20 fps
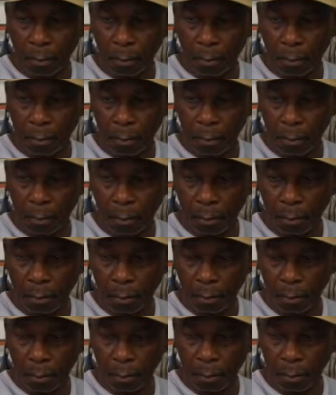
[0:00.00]

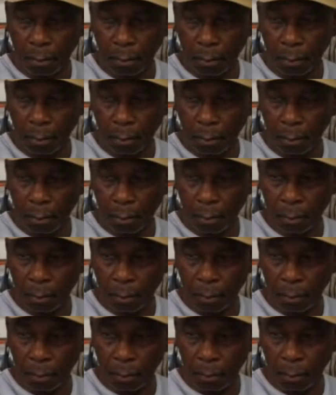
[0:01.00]

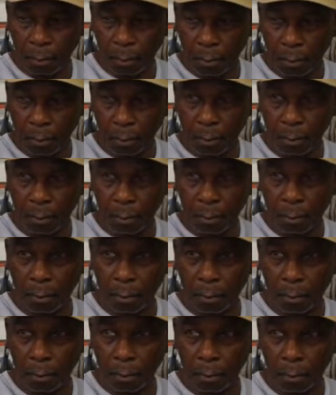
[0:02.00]

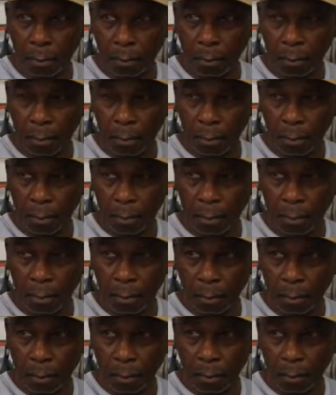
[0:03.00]

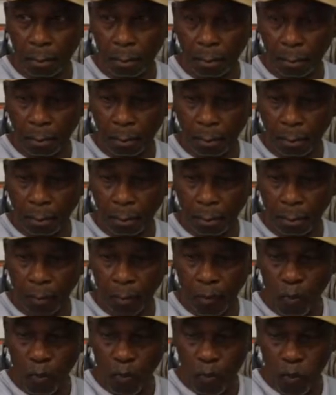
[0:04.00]

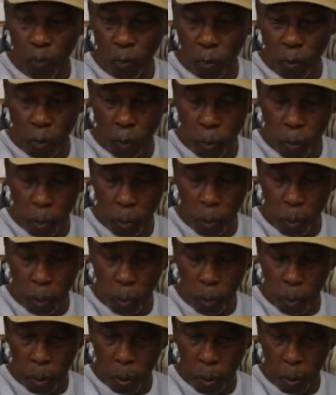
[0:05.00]

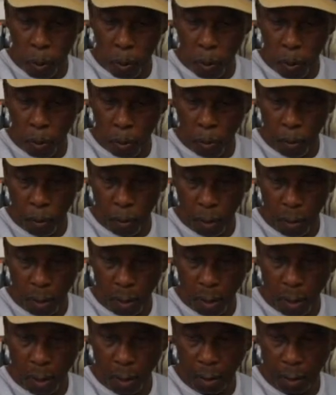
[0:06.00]

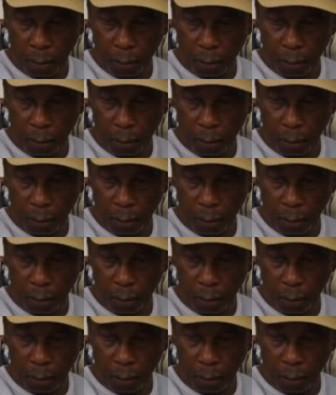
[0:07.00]
No words are spoken by the person on screen.